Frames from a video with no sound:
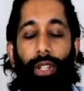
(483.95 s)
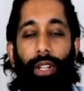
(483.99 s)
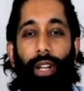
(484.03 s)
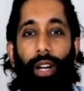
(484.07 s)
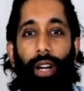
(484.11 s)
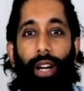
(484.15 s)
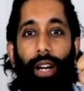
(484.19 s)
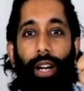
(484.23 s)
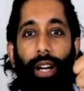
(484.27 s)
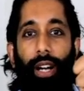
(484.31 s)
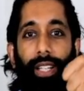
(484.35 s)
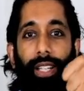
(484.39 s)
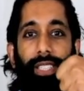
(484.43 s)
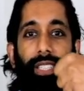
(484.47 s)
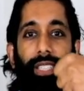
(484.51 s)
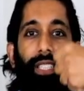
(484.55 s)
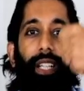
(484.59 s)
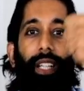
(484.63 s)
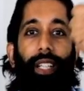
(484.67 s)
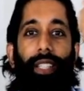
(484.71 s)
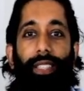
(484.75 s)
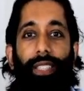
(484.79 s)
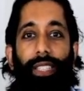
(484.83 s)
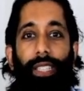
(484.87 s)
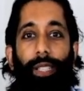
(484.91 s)
a
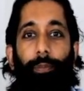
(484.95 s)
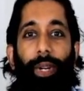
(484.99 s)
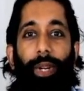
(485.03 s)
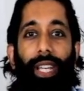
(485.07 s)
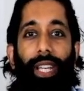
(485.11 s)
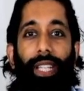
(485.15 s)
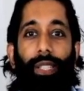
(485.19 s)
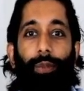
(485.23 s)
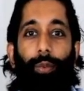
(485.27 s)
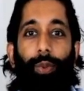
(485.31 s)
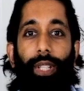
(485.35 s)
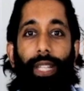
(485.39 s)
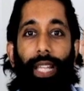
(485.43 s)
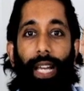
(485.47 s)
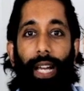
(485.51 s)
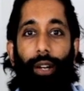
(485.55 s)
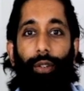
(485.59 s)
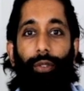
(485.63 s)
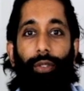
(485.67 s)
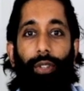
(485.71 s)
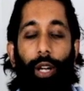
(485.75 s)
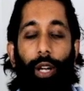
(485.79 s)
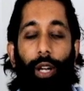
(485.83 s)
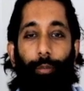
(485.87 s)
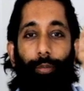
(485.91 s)
certain space
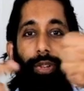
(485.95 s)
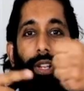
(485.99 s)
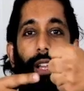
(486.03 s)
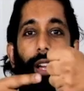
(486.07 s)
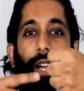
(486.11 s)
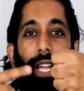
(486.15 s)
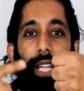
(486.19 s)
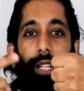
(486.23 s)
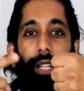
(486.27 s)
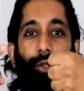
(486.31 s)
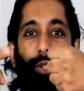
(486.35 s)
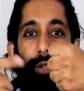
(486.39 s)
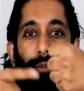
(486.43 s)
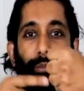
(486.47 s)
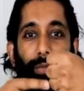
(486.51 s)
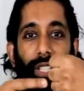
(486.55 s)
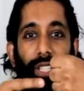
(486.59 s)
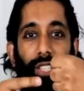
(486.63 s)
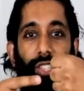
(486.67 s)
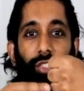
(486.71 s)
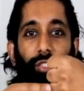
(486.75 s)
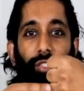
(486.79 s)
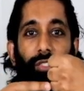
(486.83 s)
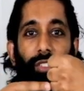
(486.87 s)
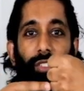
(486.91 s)
without applying or
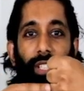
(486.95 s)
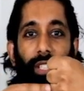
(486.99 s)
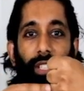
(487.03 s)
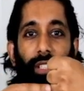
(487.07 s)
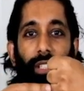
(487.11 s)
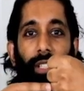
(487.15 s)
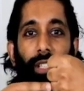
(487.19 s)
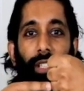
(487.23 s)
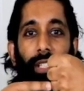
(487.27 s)
administering